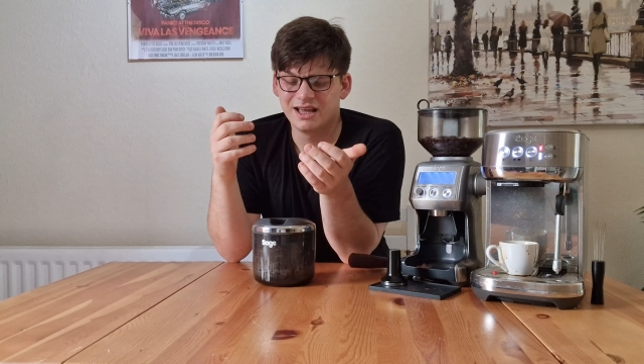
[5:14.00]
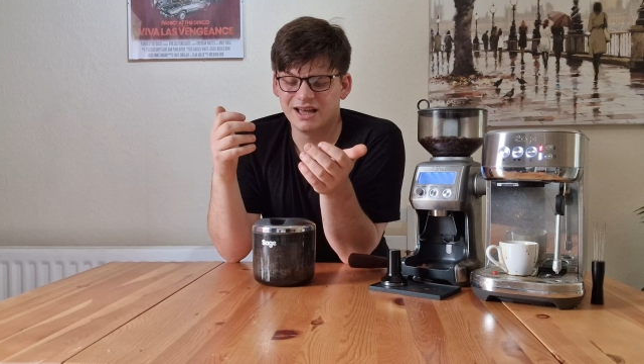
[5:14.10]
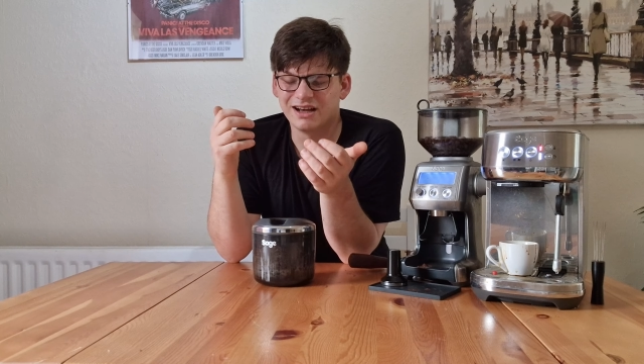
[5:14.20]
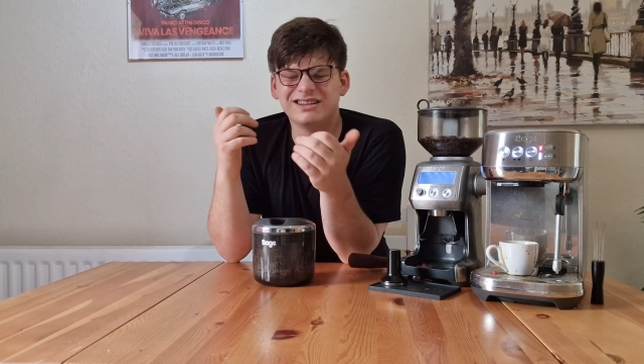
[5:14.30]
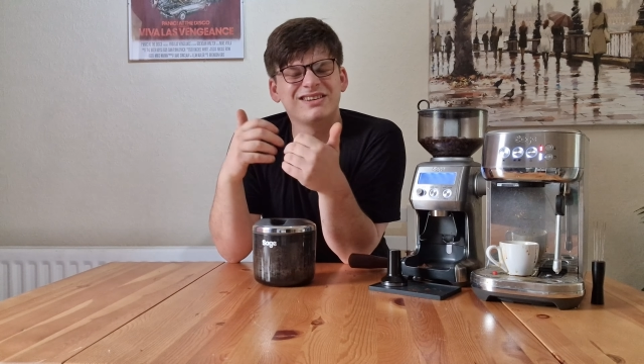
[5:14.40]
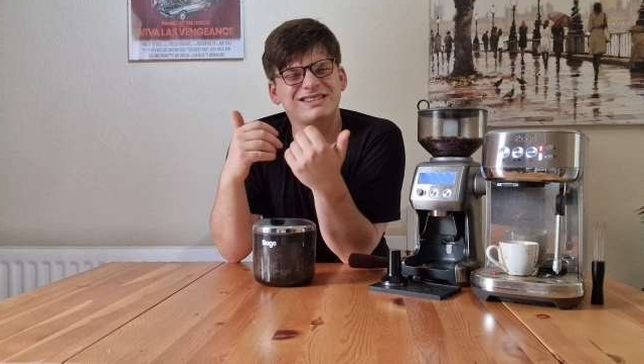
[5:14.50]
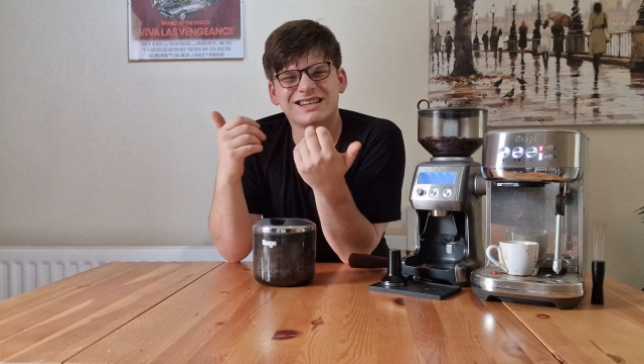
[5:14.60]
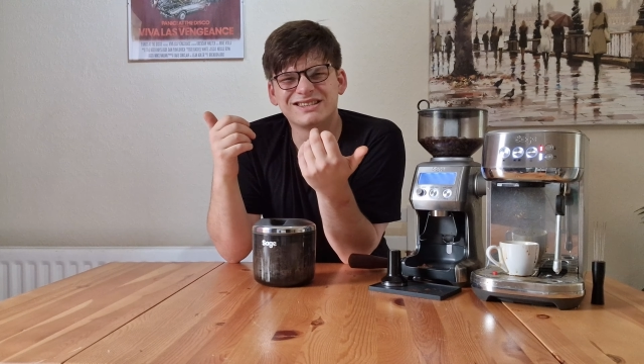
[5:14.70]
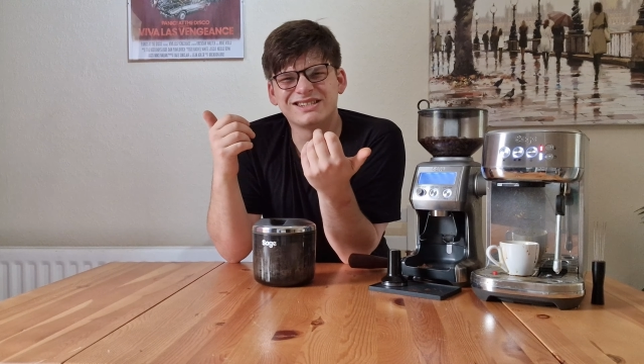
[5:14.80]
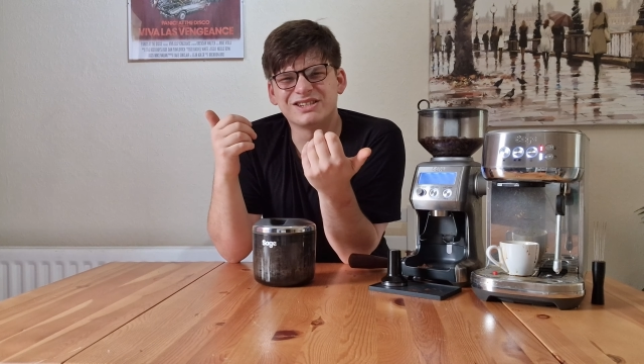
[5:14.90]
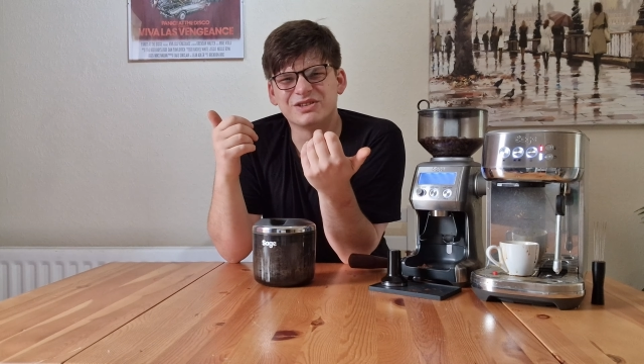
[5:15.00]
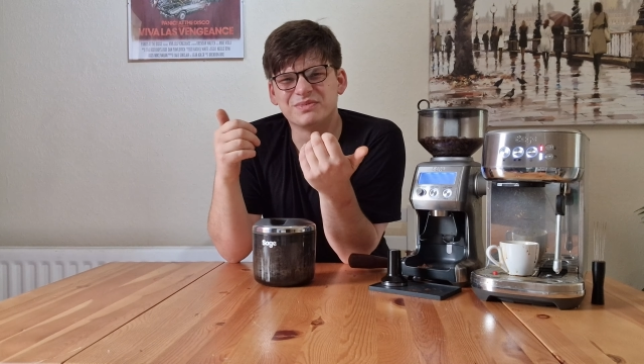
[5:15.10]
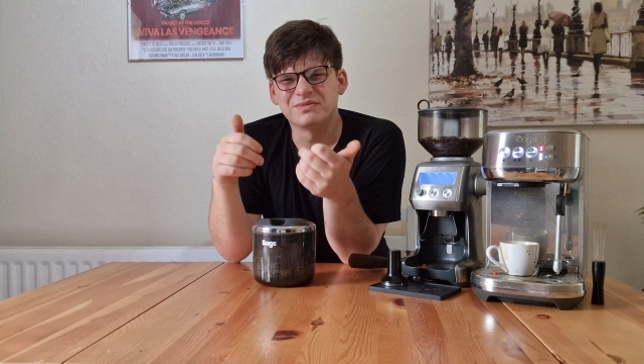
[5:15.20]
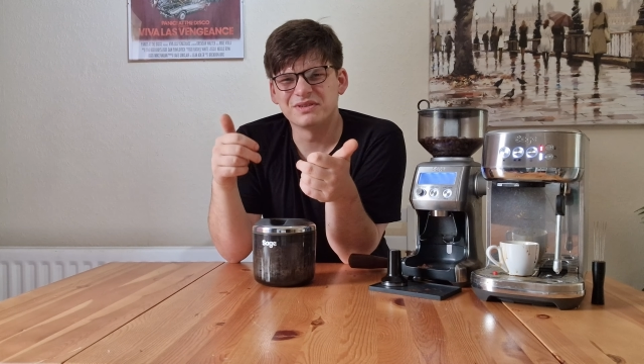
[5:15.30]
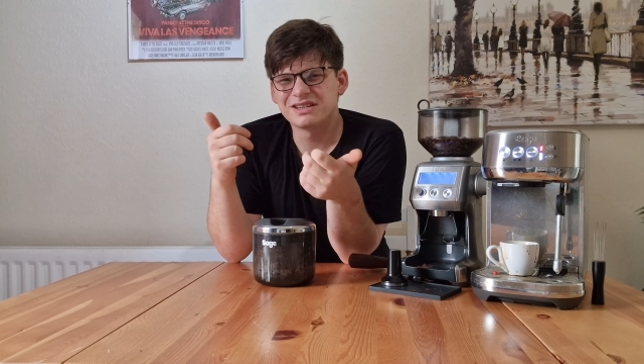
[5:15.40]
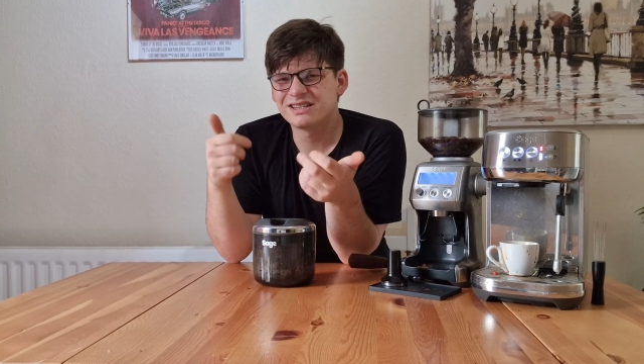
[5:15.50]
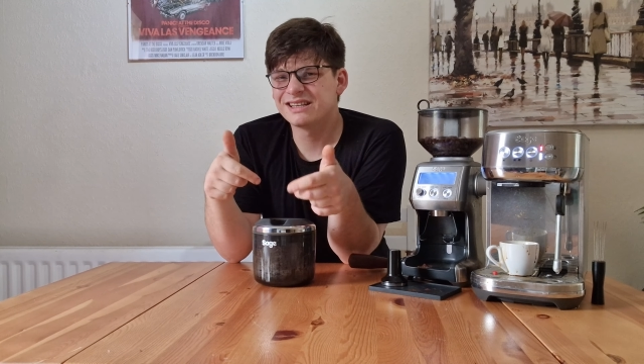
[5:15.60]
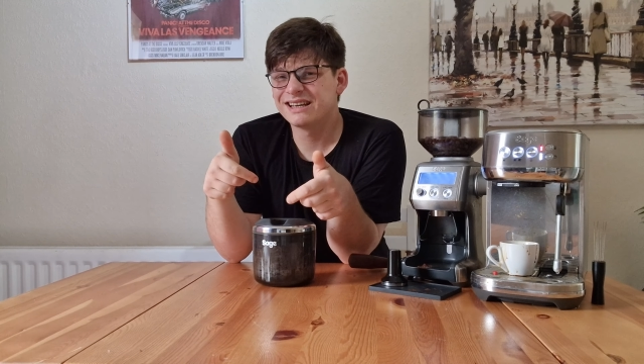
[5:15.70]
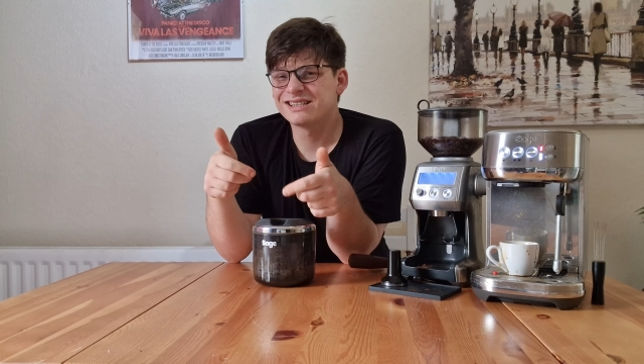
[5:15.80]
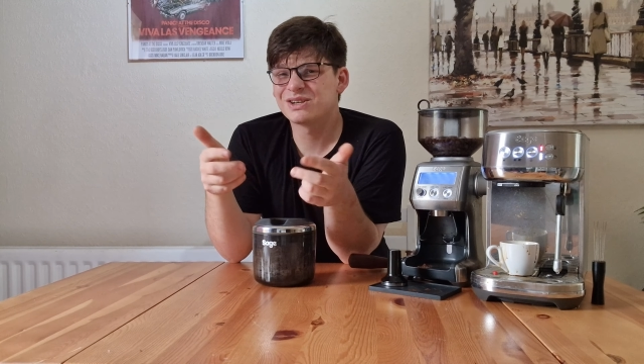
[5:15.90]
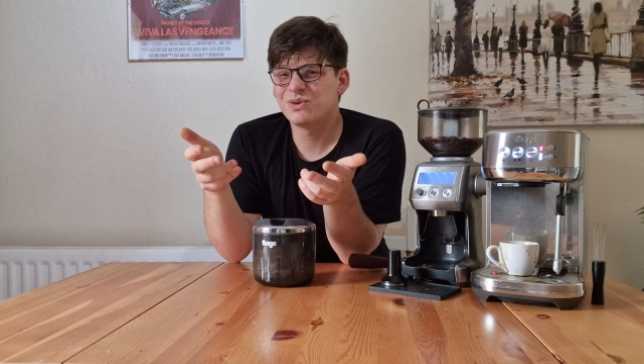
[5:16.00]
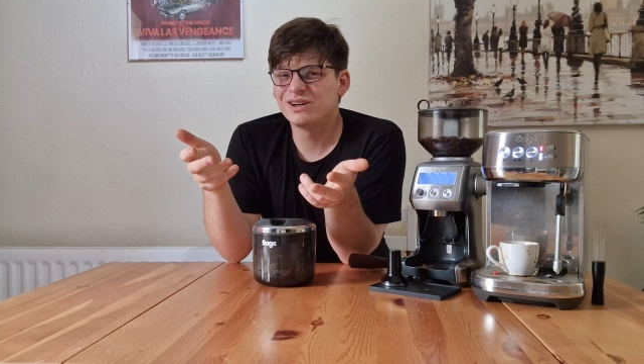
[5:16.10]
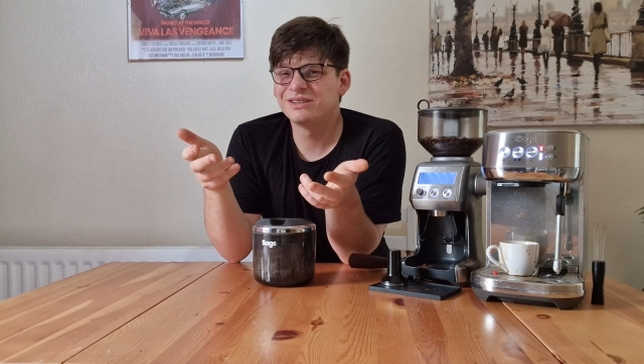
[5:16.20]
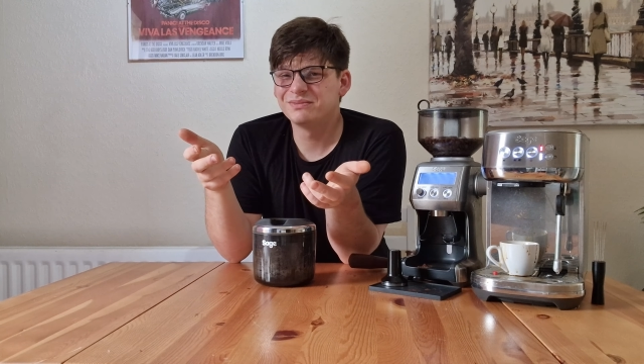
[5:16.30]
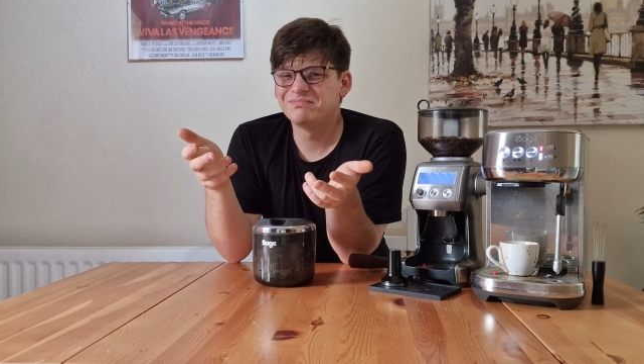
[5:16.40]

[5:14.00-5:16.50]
I know it sounds stupid, but this thing is quite